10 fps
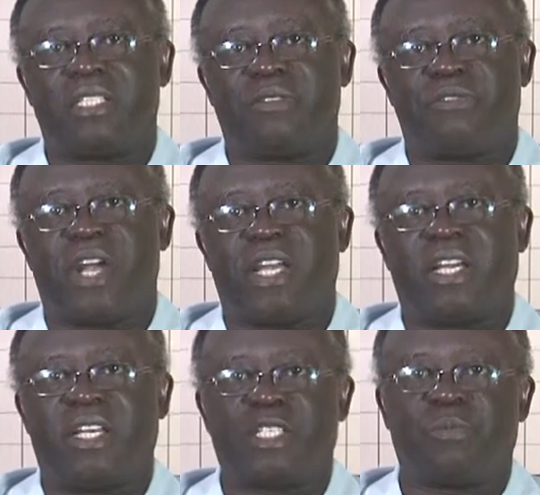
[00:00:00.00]
us define
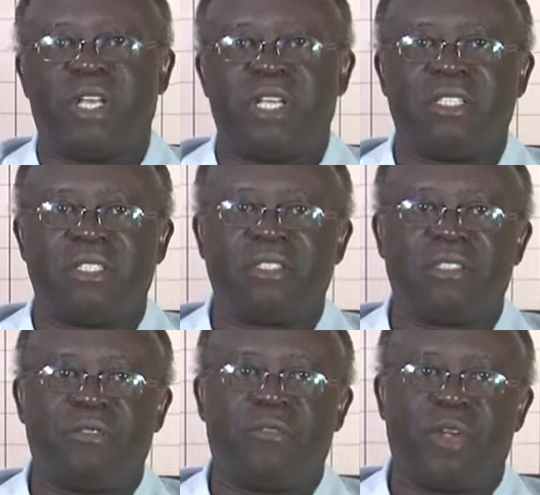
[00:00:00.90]
and explain
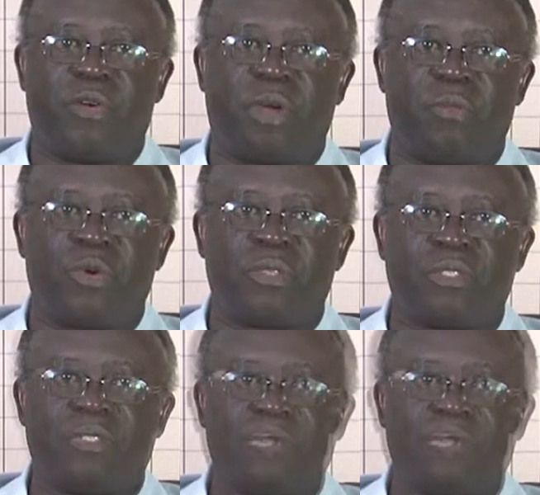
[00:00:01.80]
variables.